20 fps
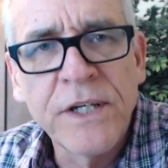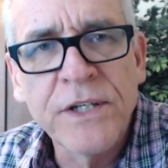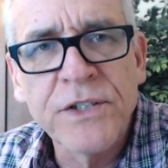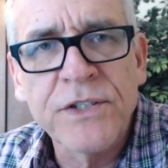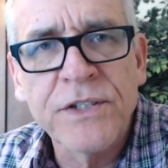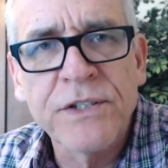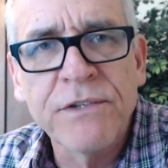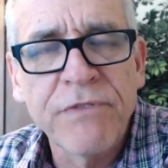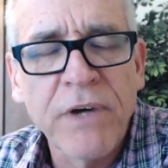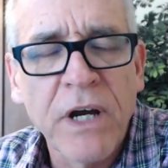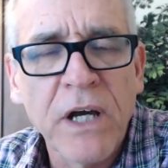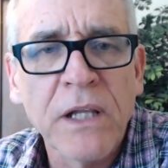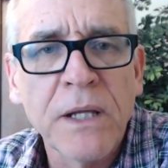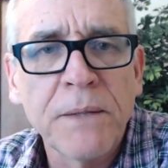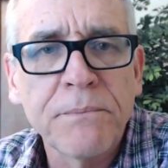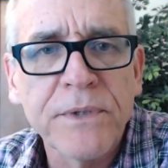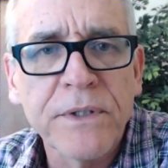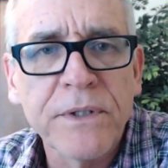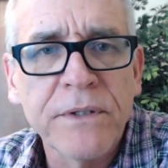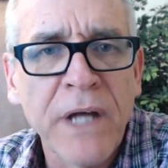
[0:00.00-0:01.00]
is
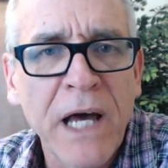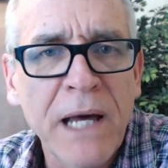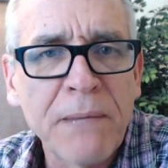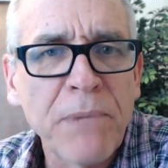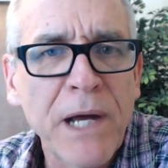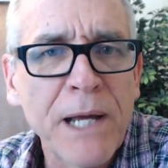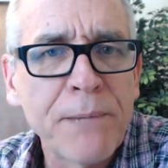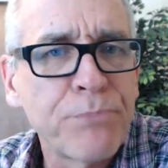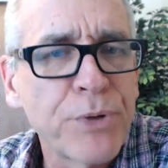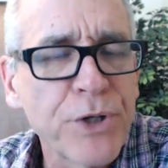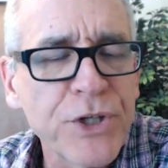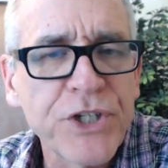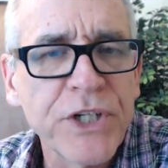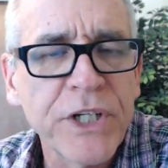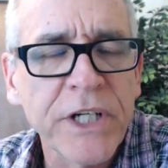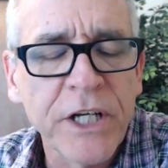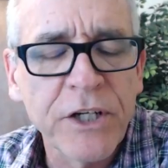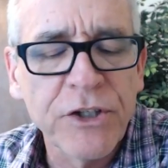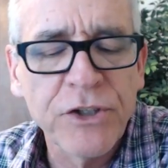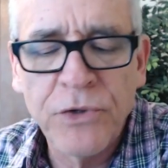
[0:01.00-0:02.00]
developed not by
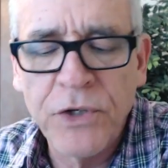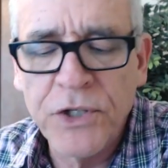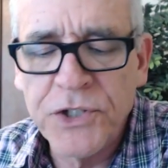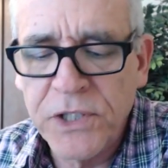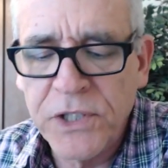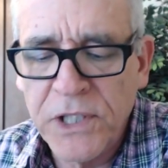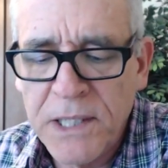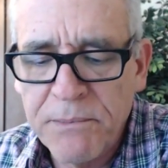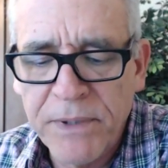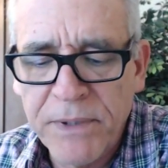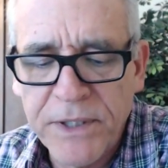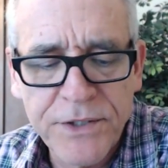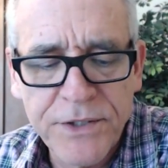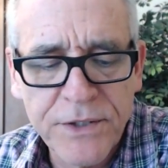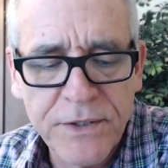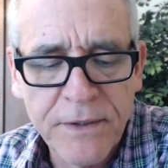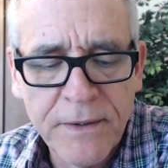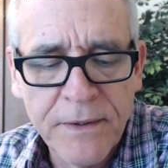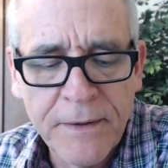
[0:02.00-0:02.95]
pushing it to its limits,